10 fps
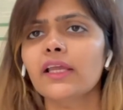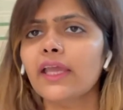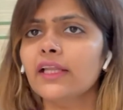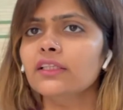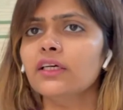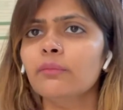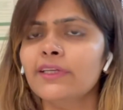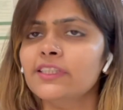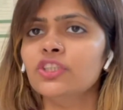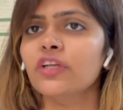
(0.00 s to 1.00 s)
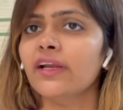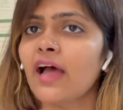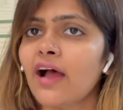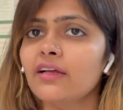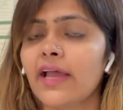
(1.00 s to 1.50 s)
can the magistrate
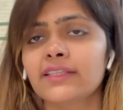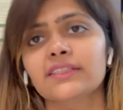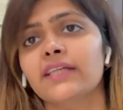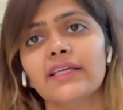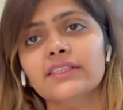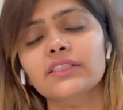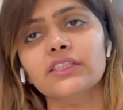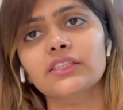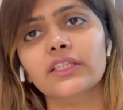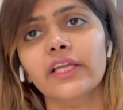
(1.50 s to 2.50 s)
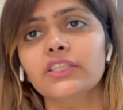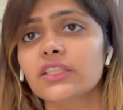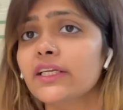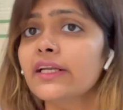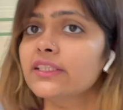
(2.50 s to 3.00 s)
exercise his
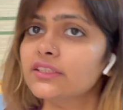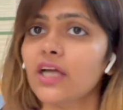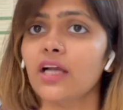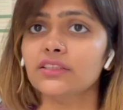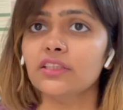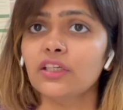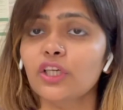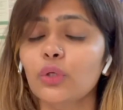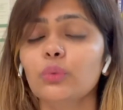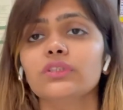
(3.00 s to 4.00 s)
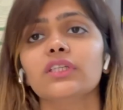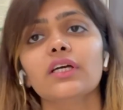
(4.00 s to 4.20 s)
discretion and discharge the accused?